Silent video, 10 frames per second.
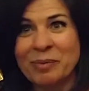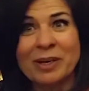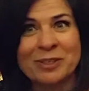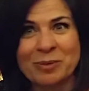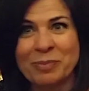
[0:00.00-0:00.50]

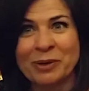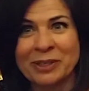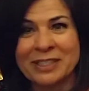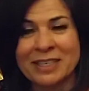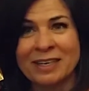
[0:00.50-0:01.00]
once upon
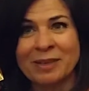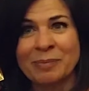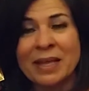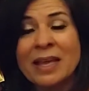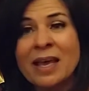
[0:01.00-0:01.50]
a
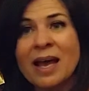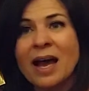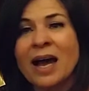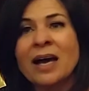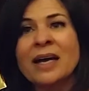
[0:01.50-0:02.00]
time.
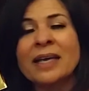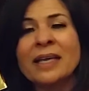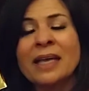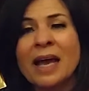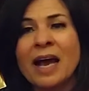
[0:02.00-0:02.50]

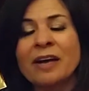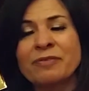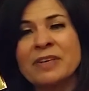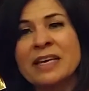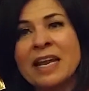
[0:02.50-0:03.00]

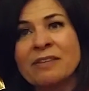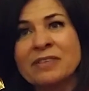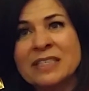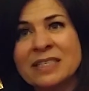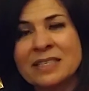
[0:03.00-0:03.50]
I've
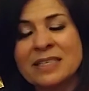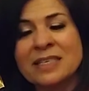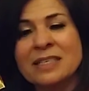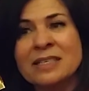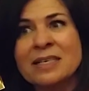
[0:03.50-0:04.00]
never
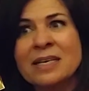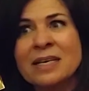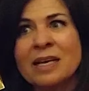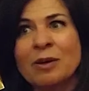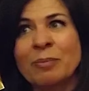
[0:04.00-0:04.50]
seen
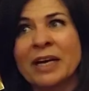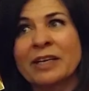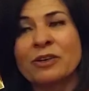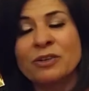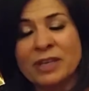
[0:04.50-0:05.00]
my
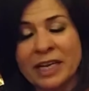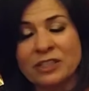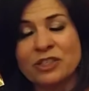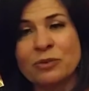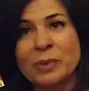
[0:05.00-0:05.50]

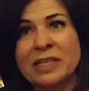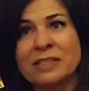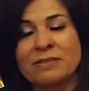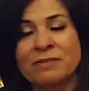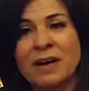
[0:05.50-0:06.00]
connection with the
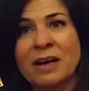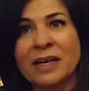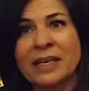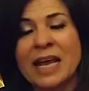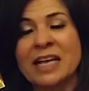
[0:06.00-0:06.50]

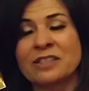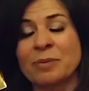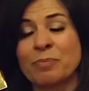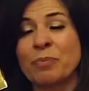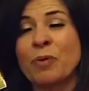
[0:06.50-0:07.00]
divine as
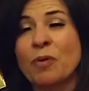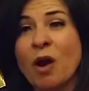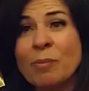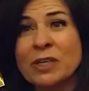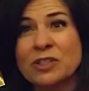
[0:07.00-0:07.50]
a
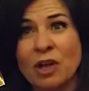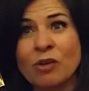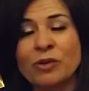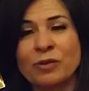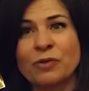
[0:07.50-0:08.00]
promise
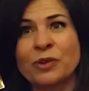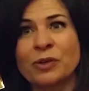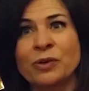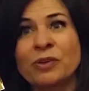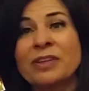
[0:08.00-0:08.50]
only for the
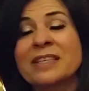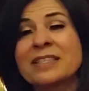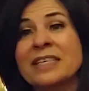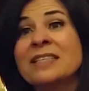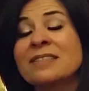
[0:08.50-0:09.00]
good
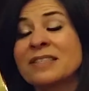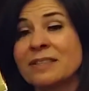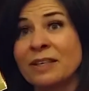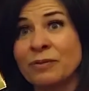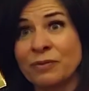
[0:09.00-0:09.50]
things.
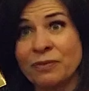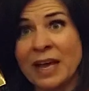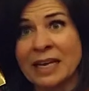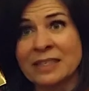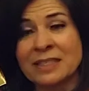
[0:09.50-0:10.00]
In
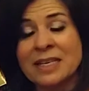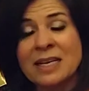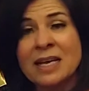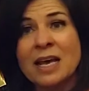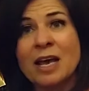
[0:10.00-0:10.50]
fact,
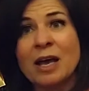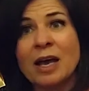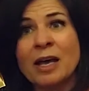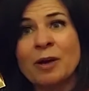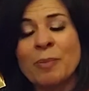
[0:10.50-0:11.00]

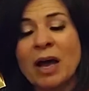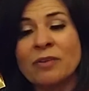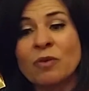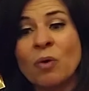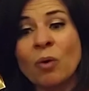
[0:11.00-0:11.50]

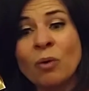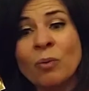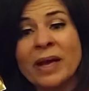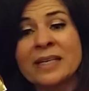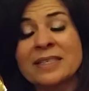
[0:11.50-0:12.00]
I've
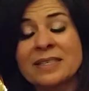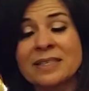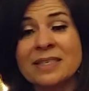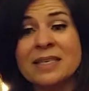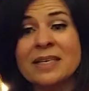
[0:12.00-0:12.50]
always
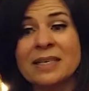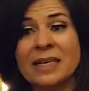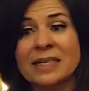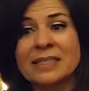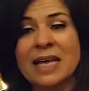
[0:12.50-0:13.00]
seen
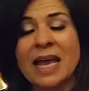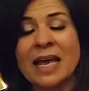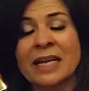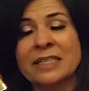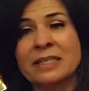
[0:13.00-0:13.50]
it
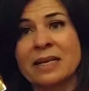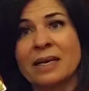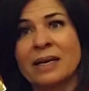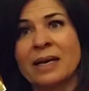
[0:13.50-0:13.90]
as